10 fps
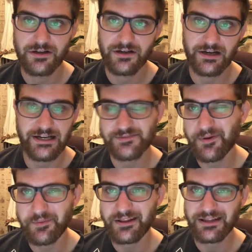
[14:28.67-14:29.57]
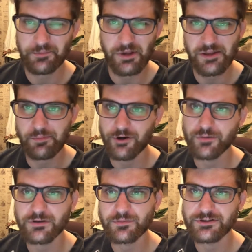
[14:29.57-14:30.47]
I guess maybe they think Mandy
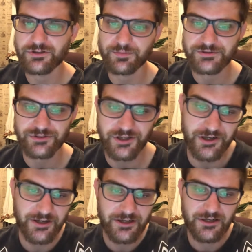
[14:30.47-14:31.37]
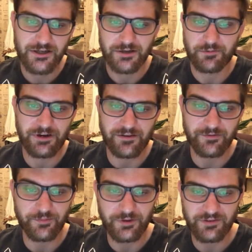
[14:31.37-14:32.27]
Baum could be a superstar.
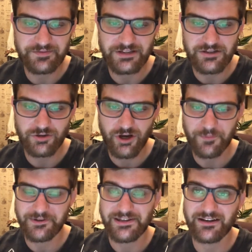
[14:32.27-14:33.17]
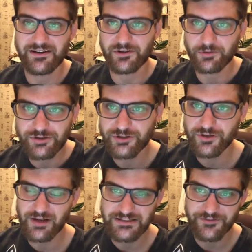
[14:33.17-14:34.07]
Whatever. But Lipski took on Montana De La Rosa her
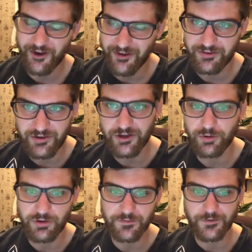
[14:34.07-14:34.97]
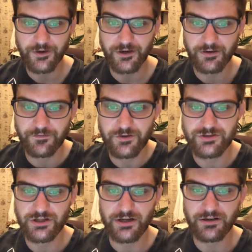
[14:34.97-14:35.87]
last fight. Didn't go well for her. In the first
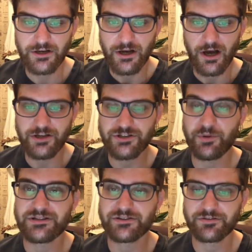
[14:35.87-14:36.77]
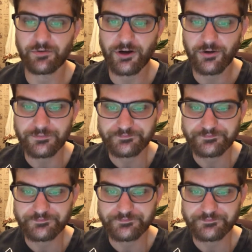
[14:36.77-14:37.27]
round, she waits to throw